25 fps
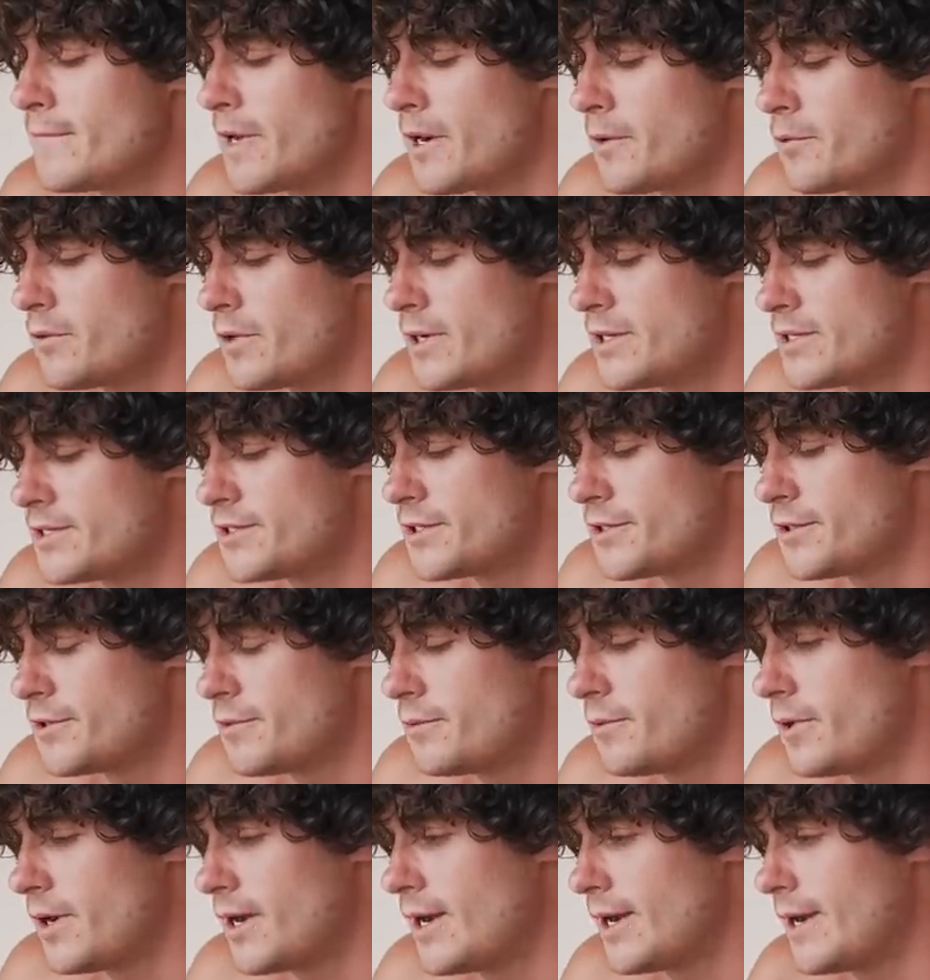I wanted
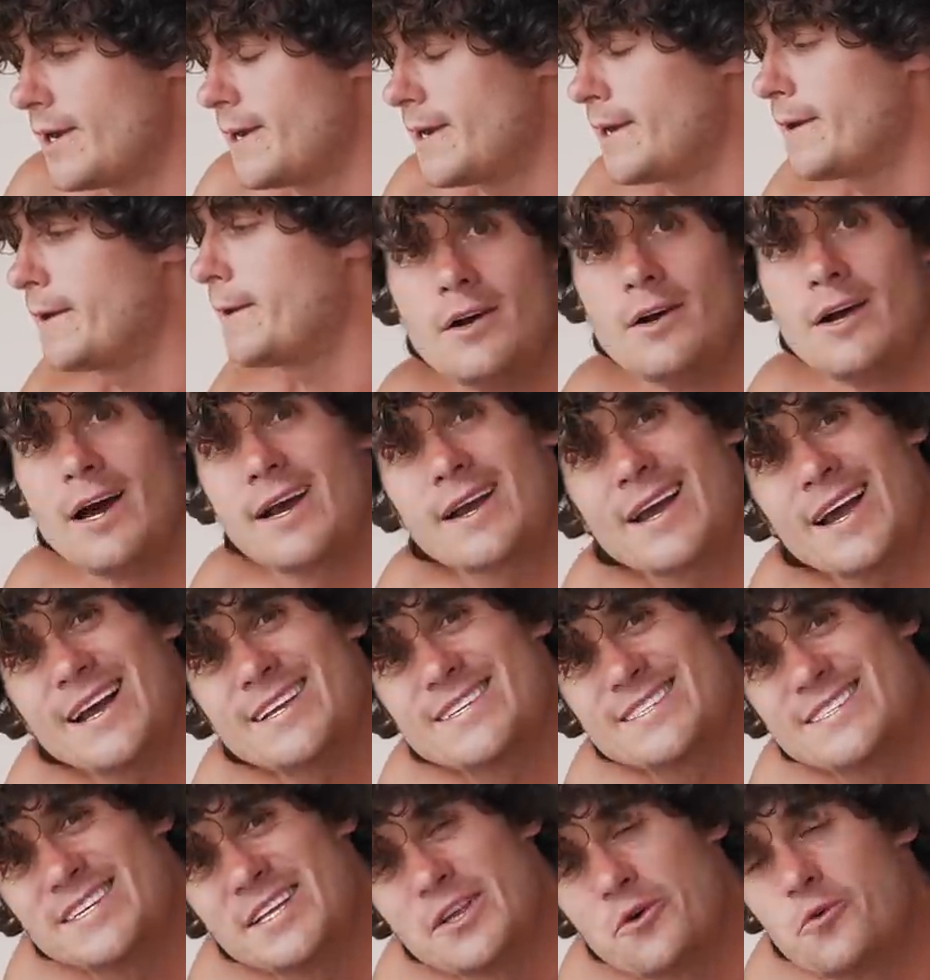to, uh, I
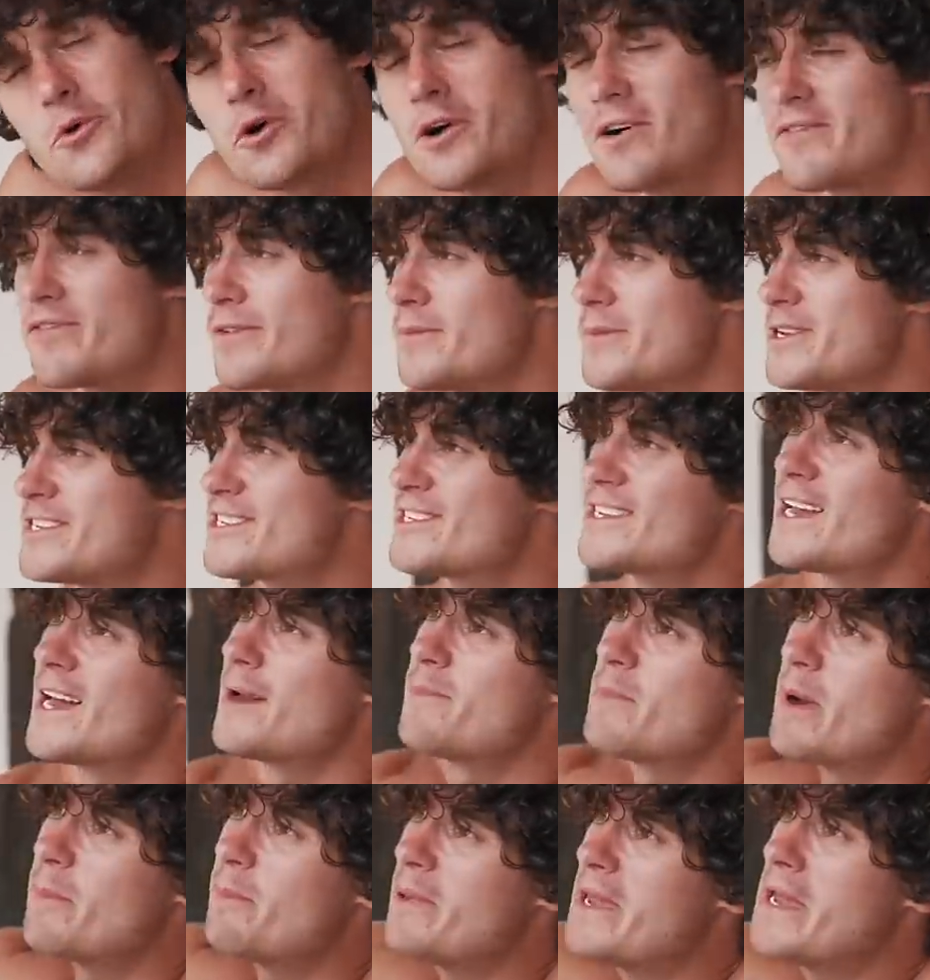can't see the world from
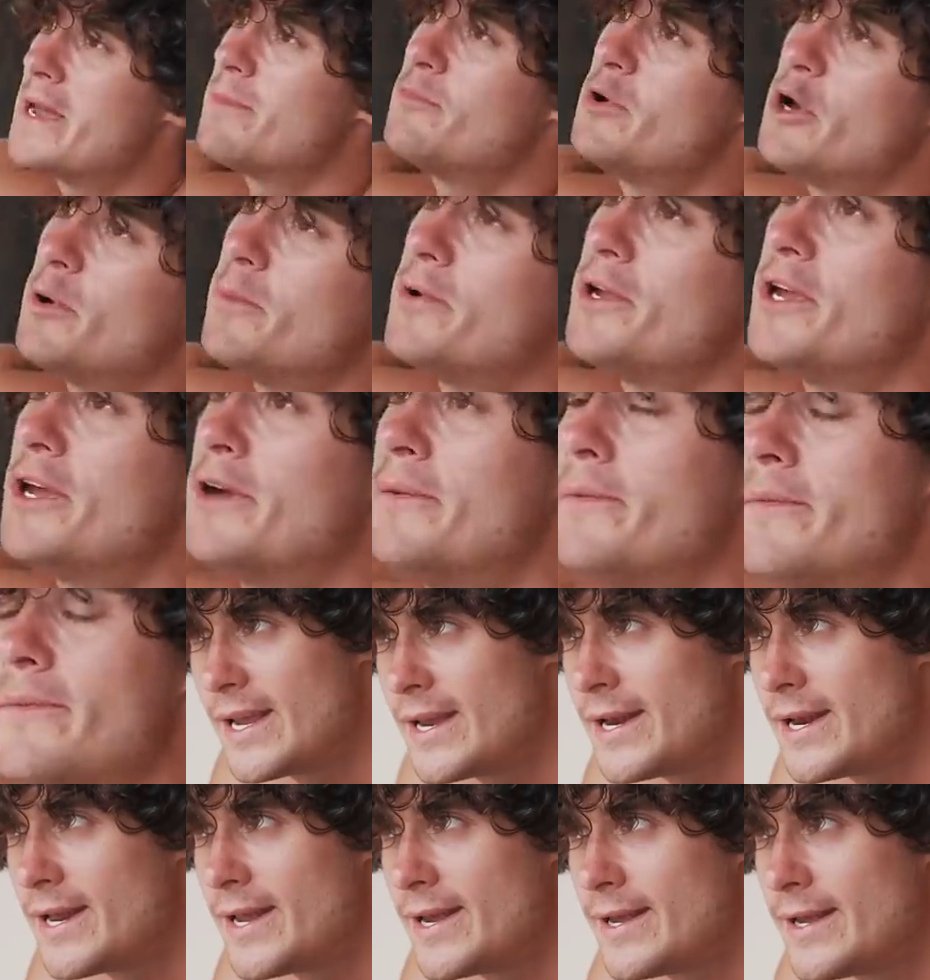inside my B M W
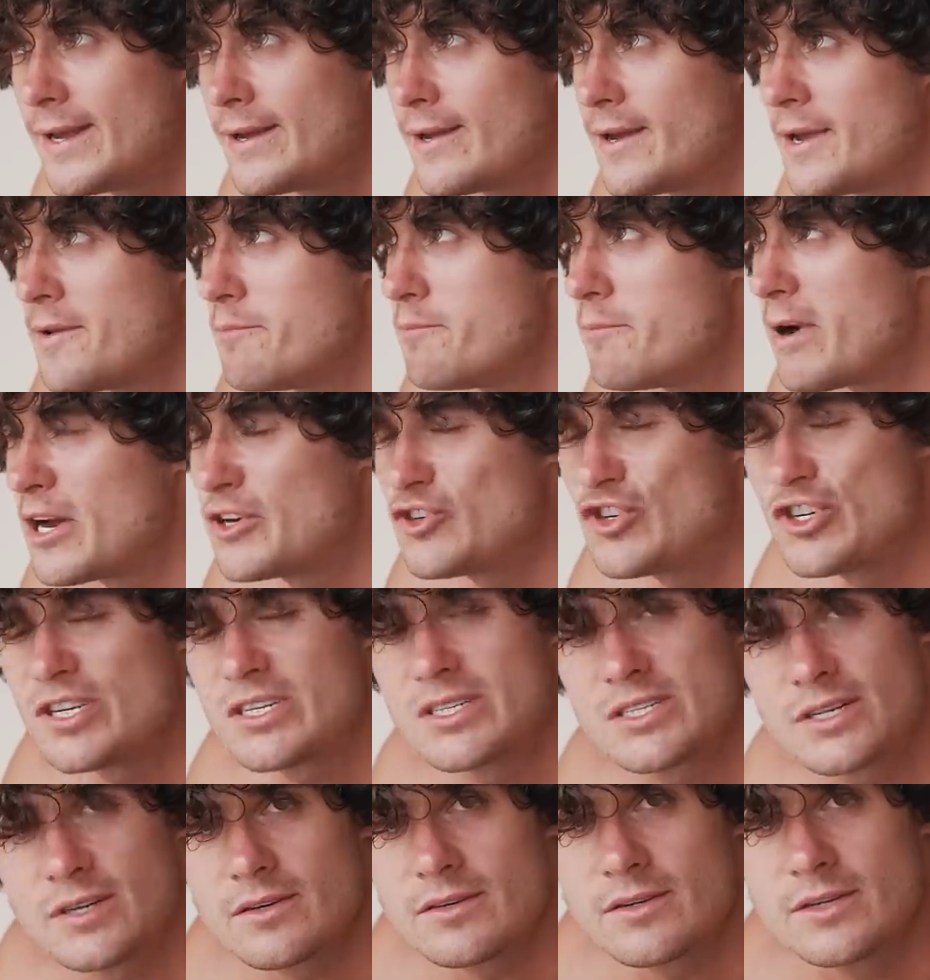in, in, in
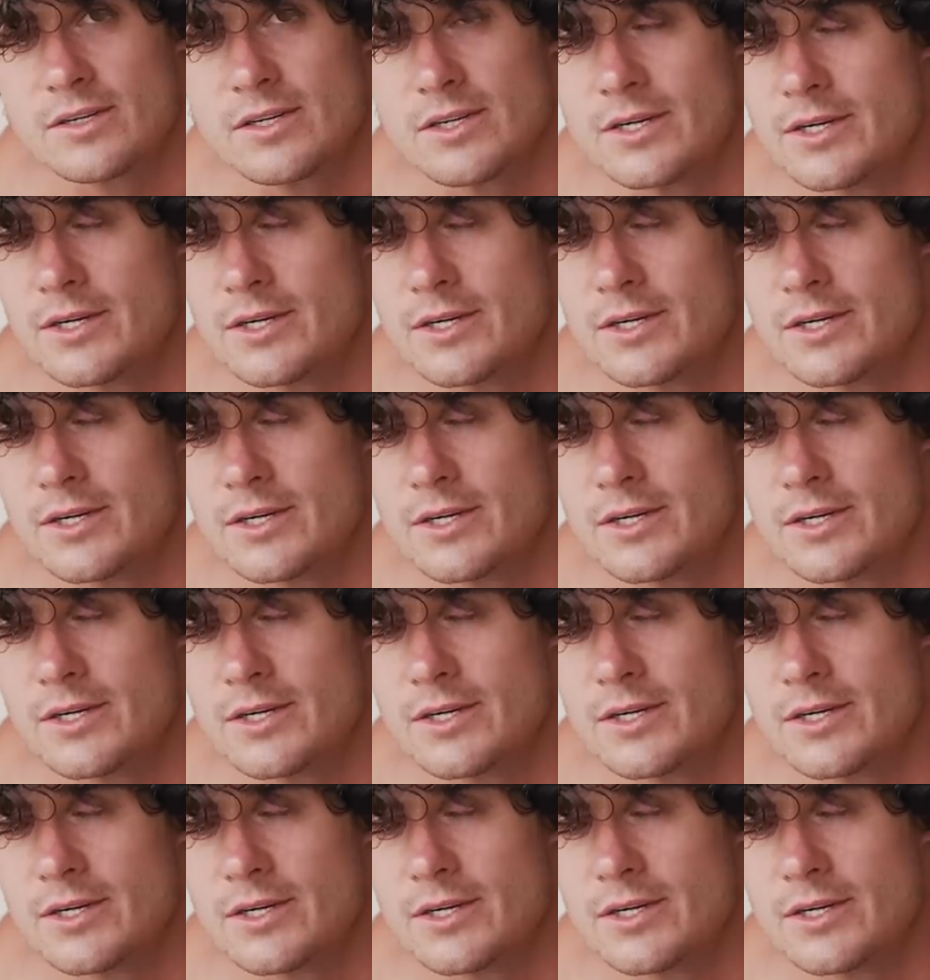Manchester.